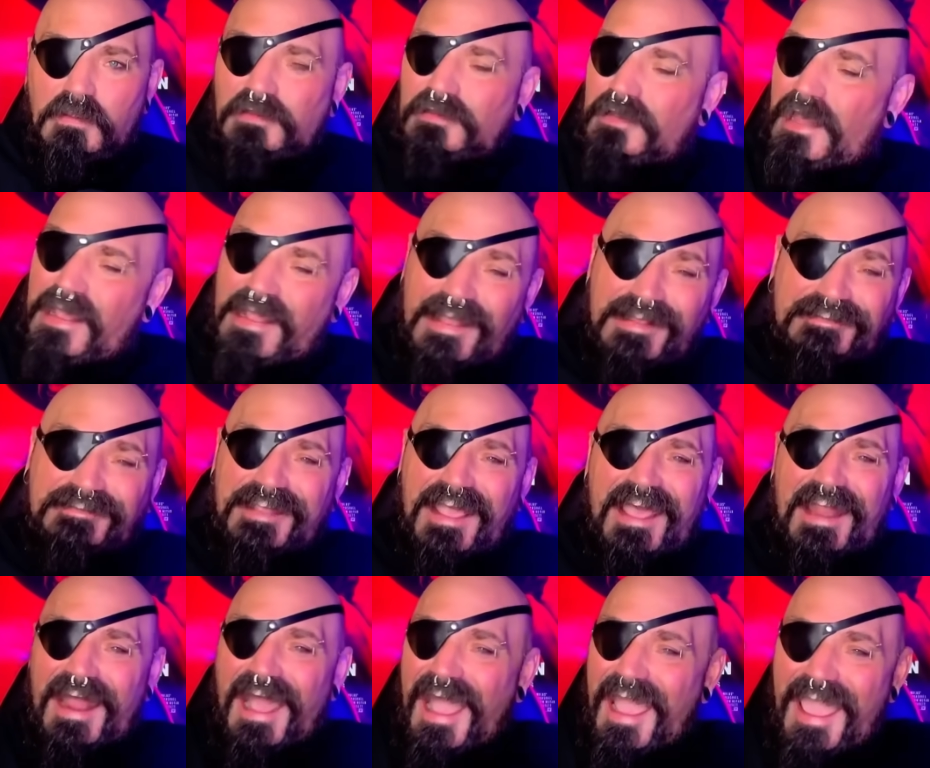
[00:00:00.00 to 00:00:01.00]
Like I
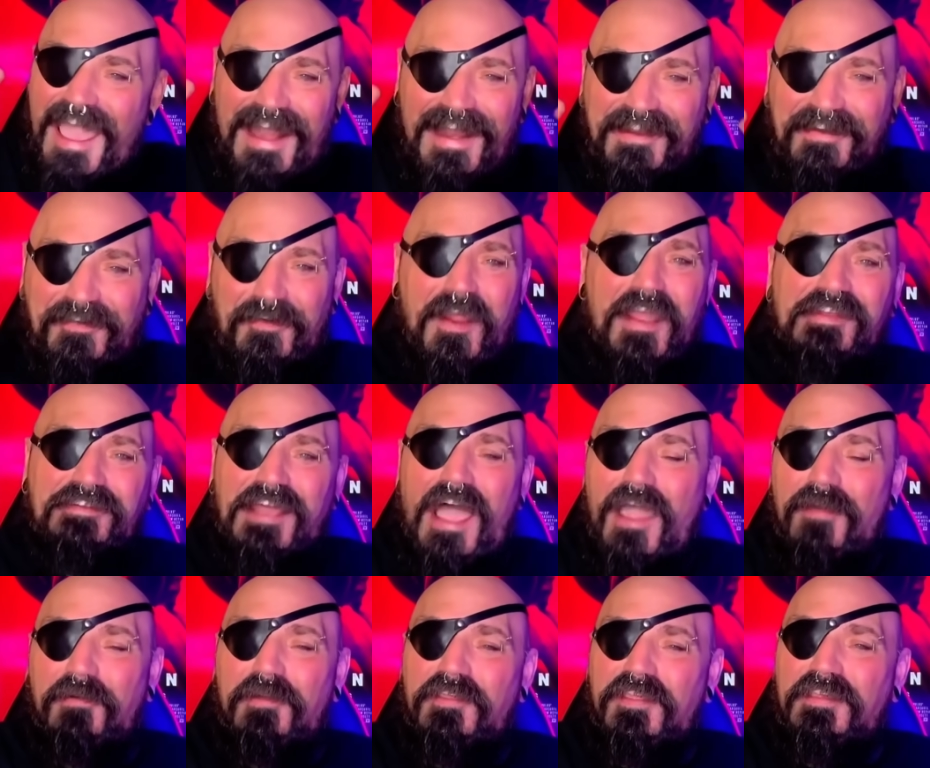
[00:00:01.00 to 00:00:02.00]
said, I had a great
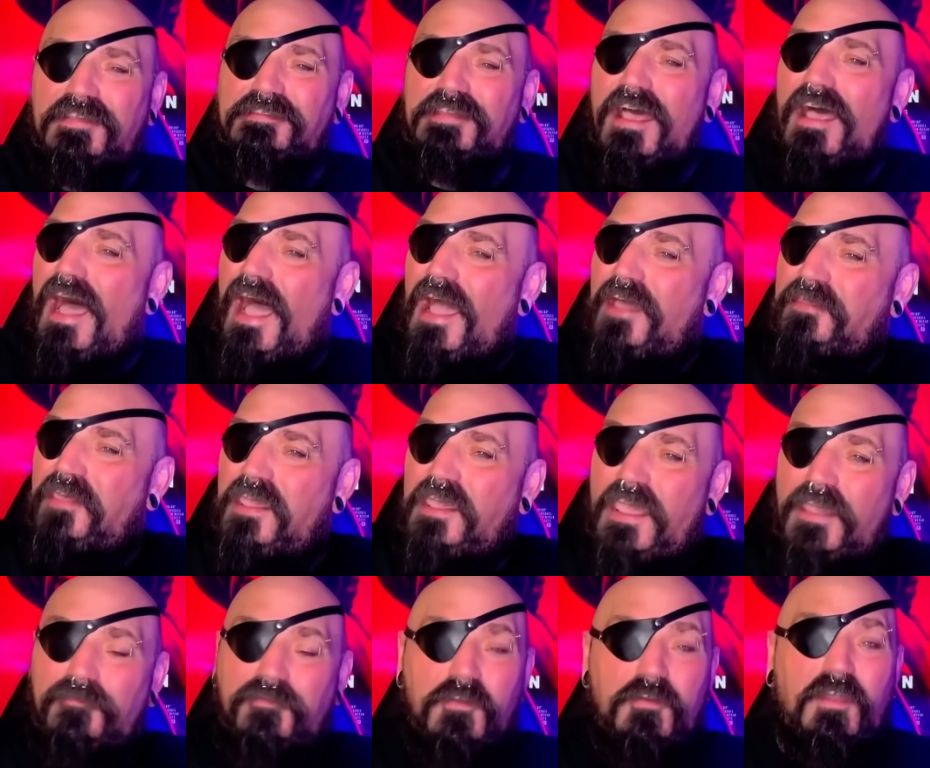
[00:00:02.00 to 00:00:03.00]
time with this. I think
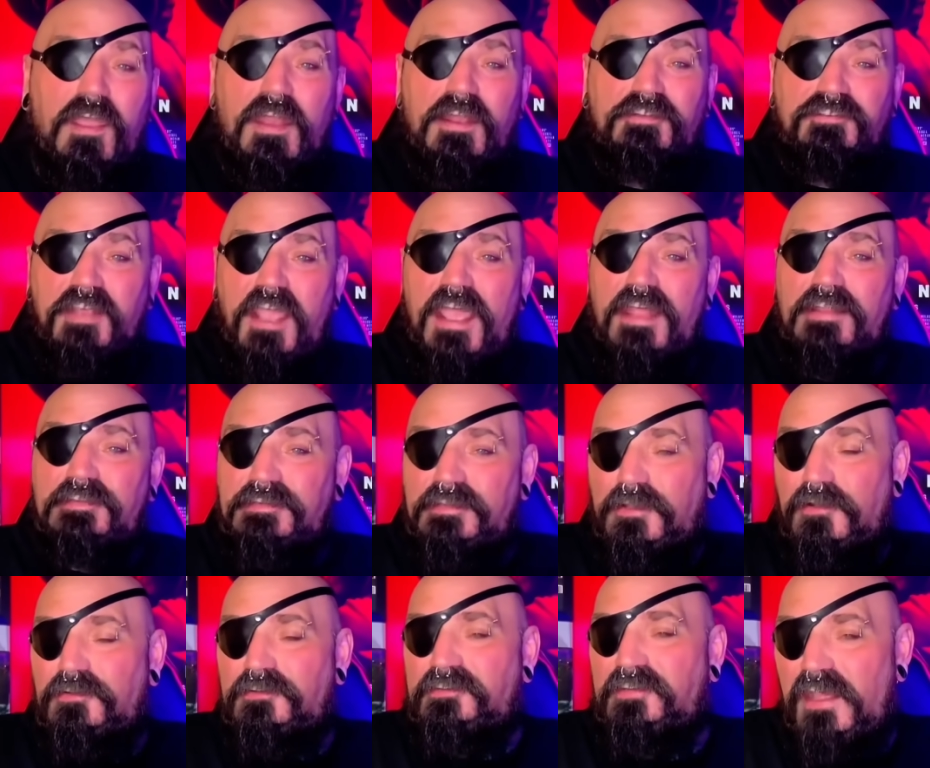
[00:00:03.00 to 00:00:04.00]
if you get a chance to
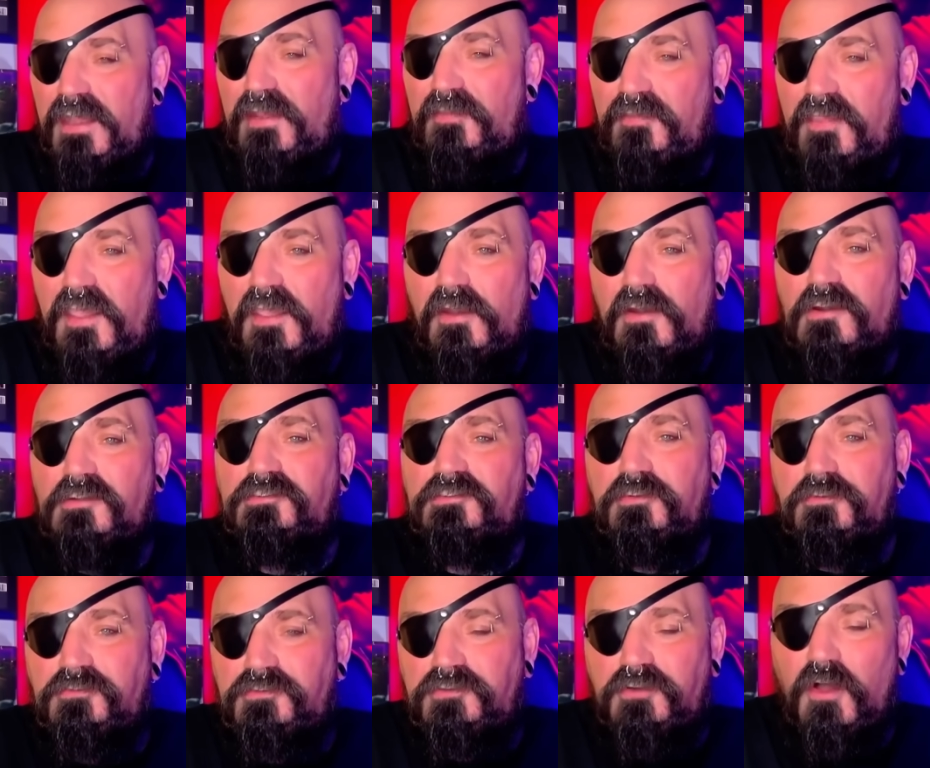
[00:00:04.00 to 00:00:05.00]
go see it in theaters, you
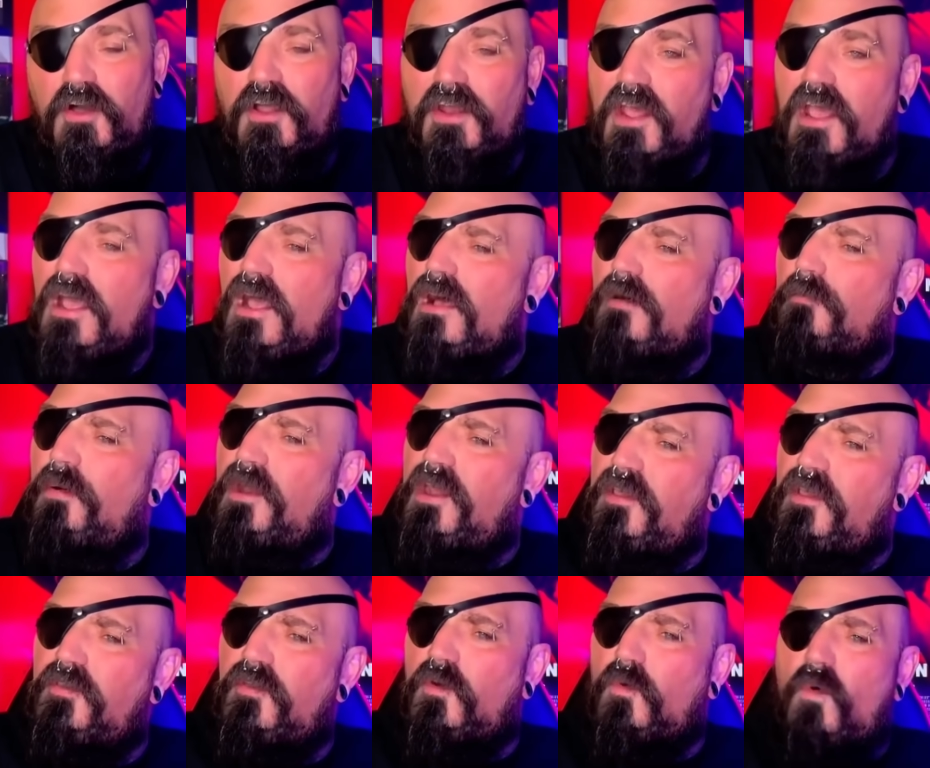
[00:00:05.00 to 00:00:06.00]
should. But
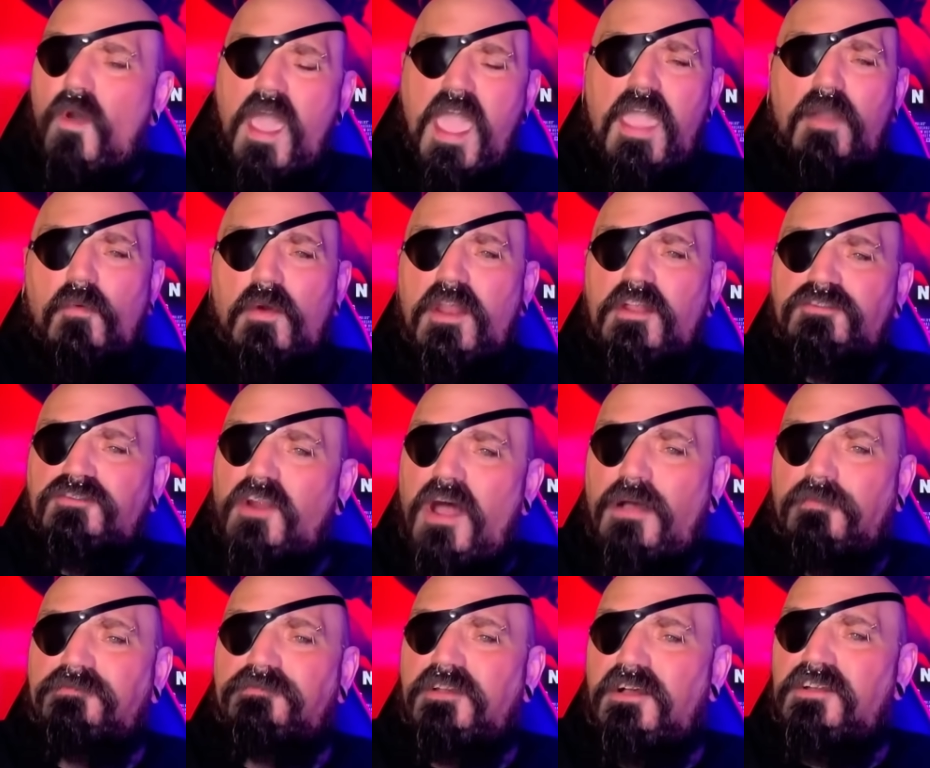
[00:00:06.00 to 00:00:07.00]
either way, when it
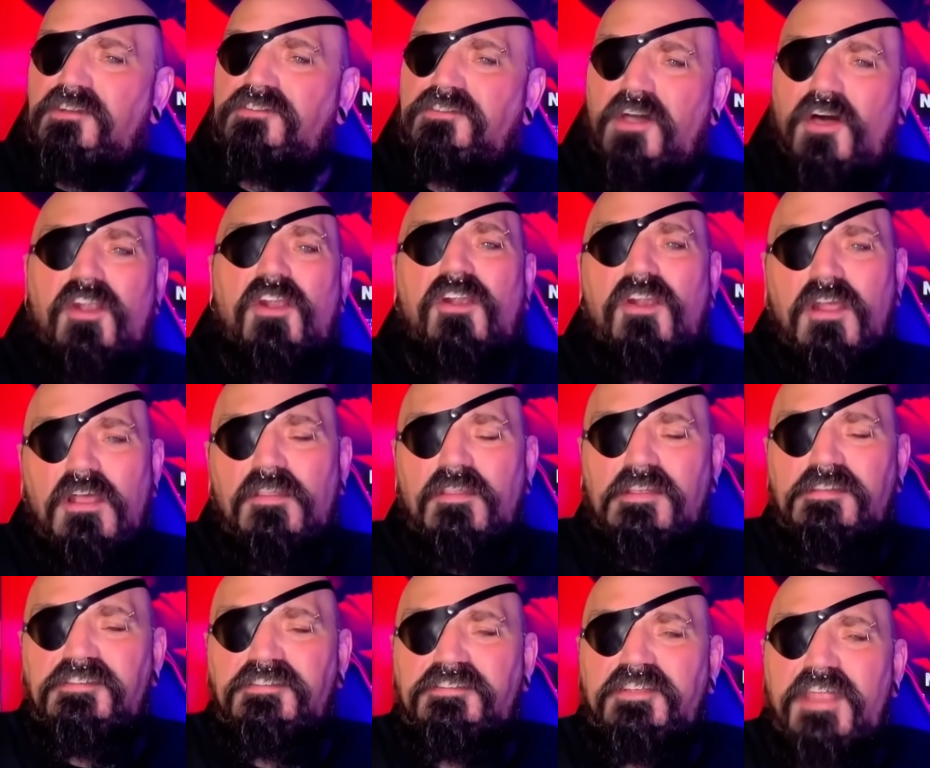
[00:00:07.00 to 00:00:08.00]
drops on Shudder,
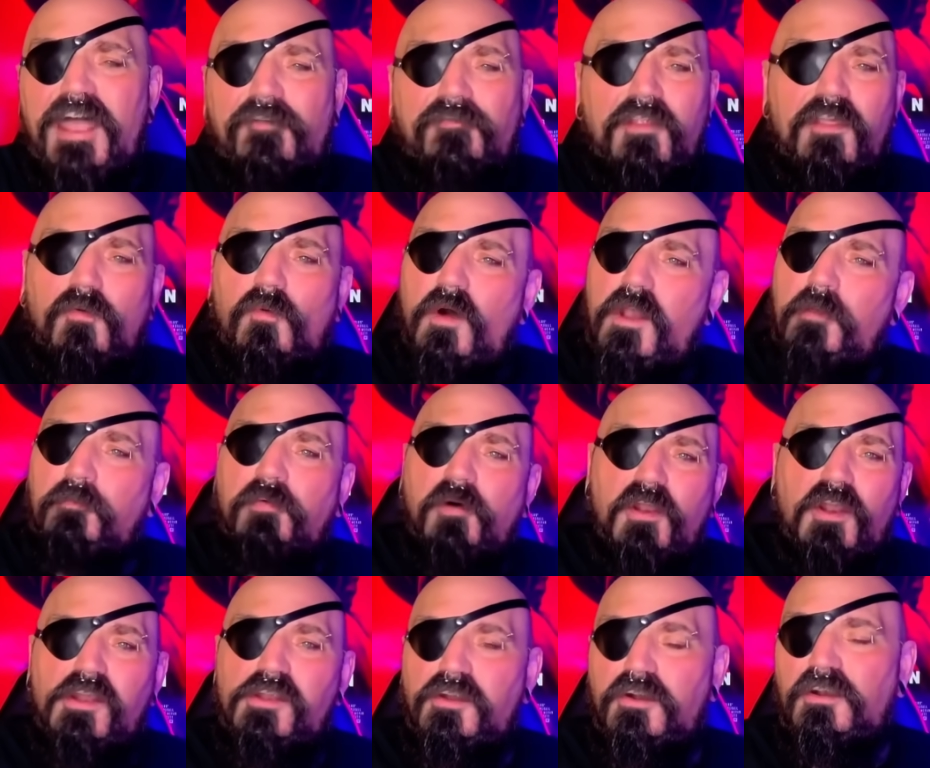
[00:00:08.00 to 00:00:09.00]
this is definitely one to put
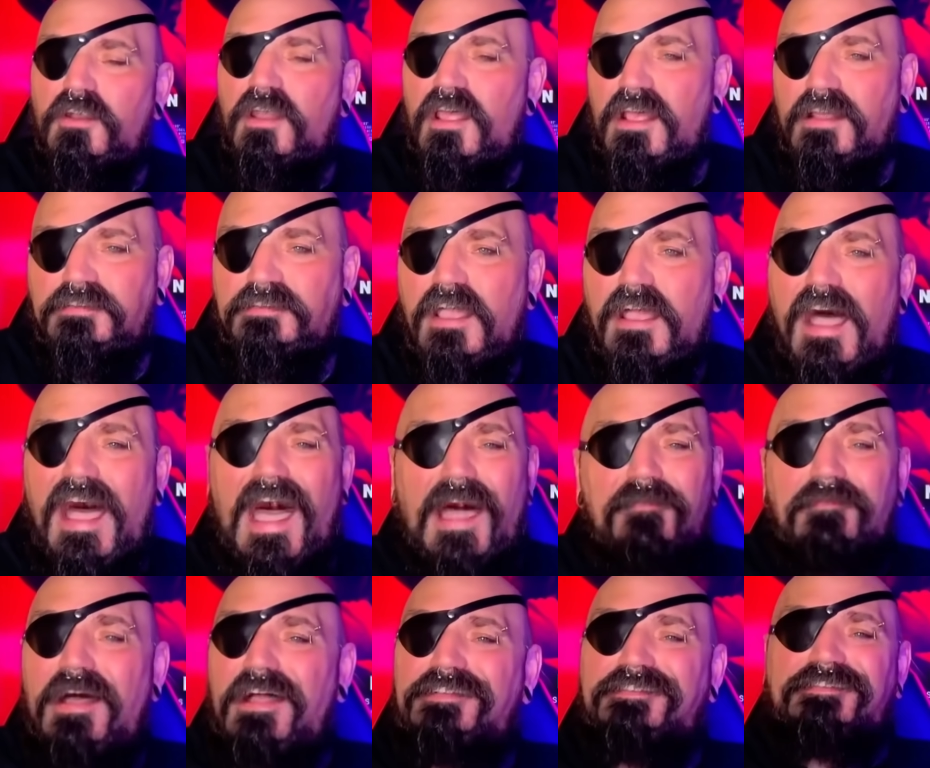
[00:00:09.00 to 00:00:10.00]
on your list. I'm
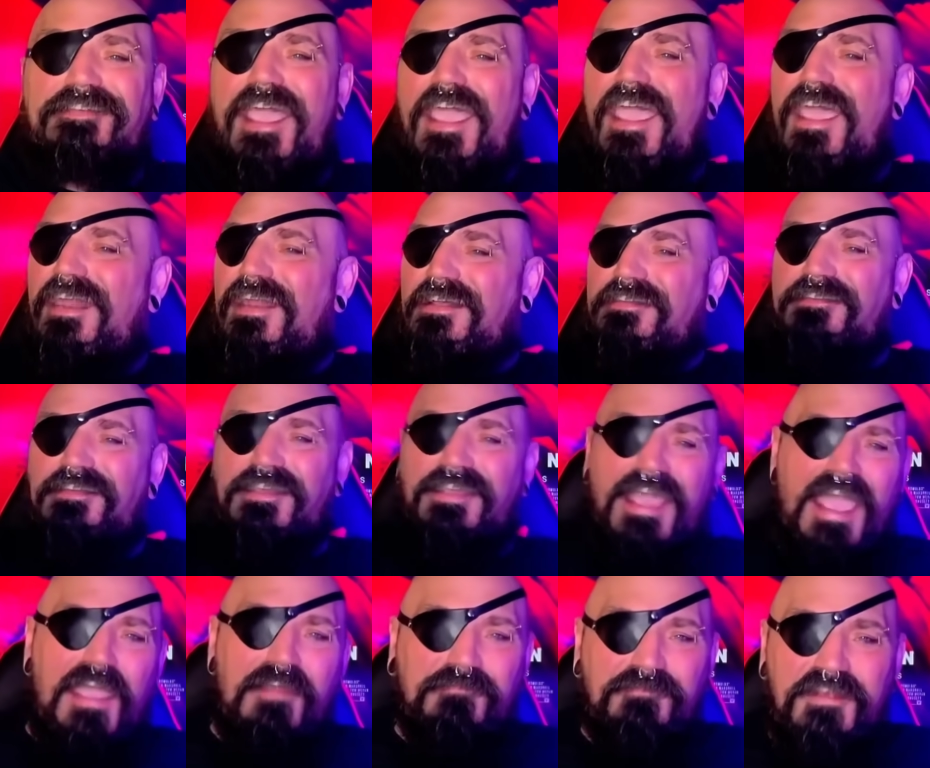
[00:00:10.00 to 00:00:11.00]
not saying it's a
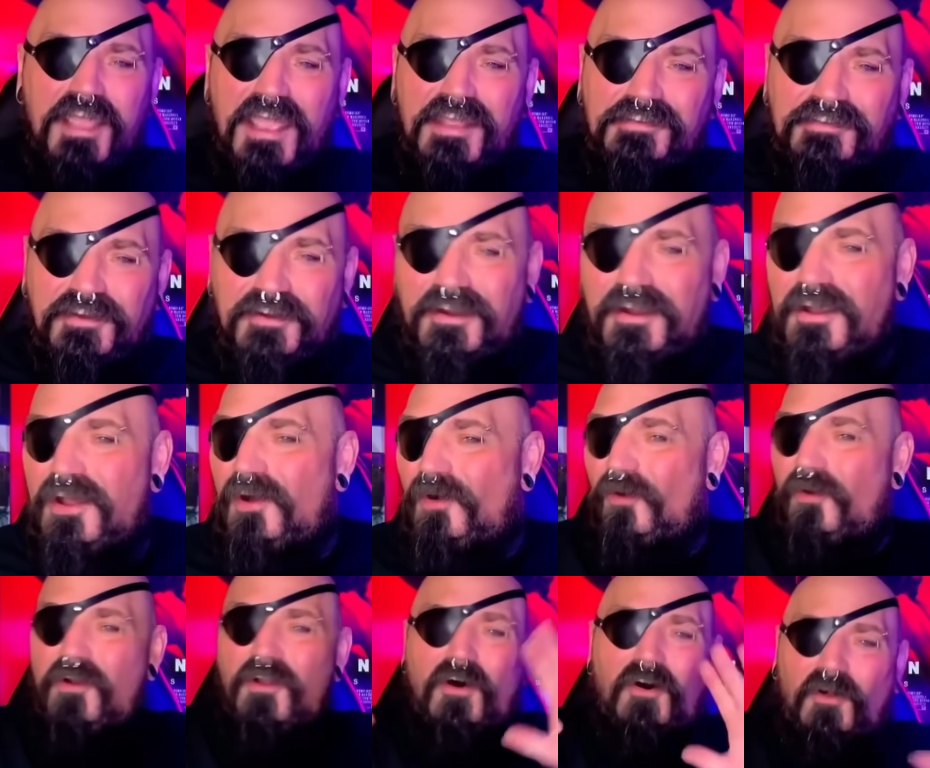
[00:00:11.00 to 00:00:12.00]
game changer
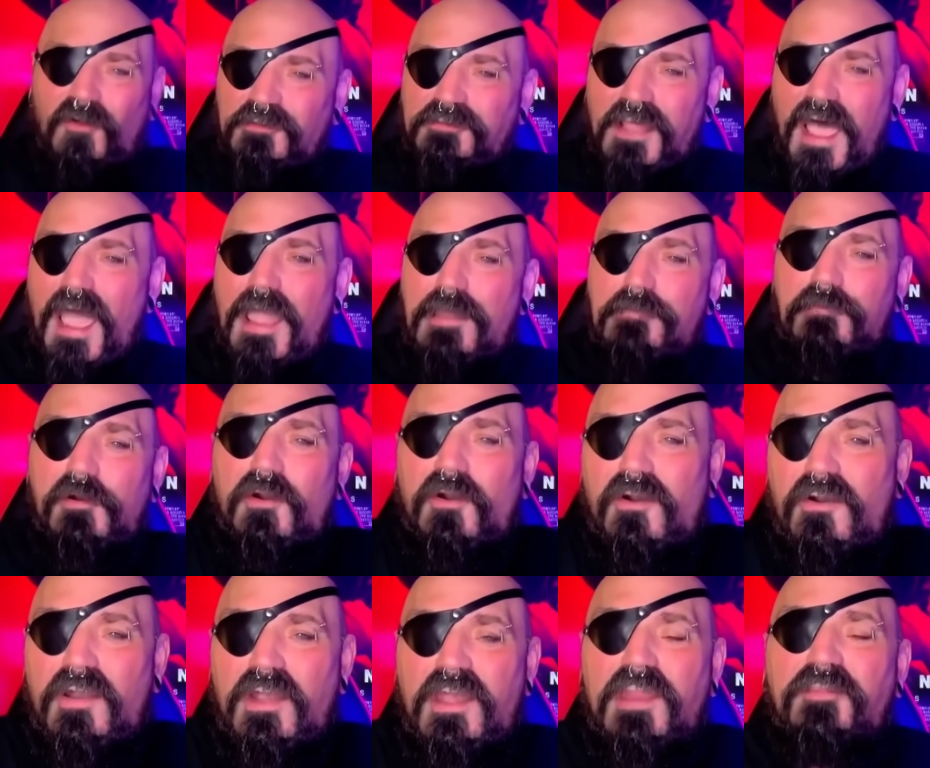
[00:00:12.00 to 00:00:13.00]
or an all-timer
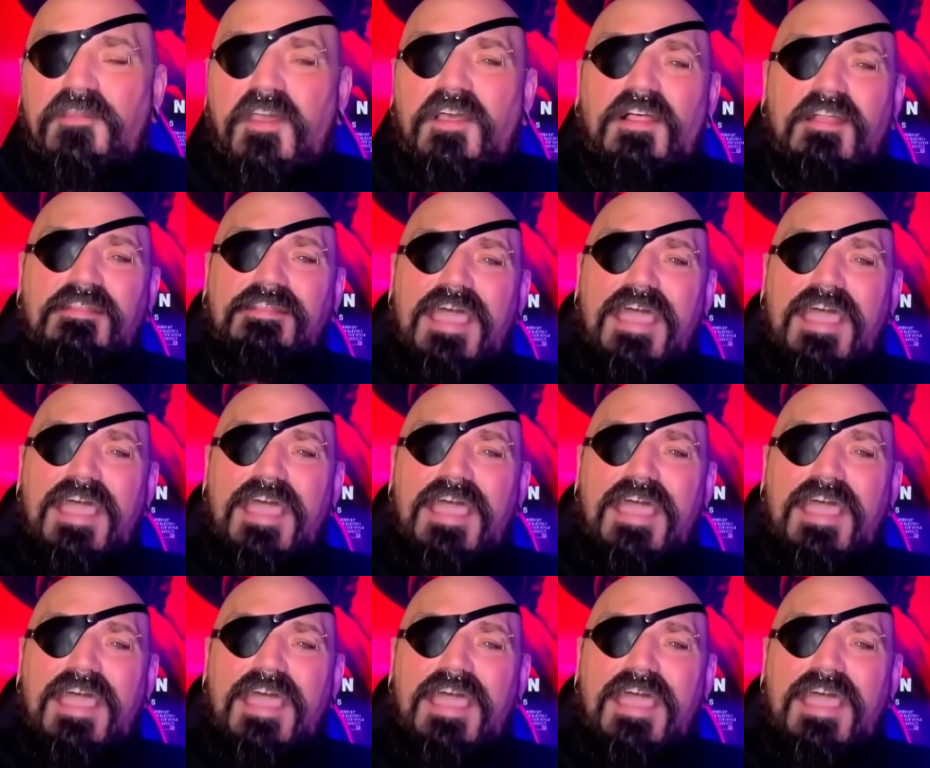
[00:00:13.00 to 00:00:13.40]
or anything like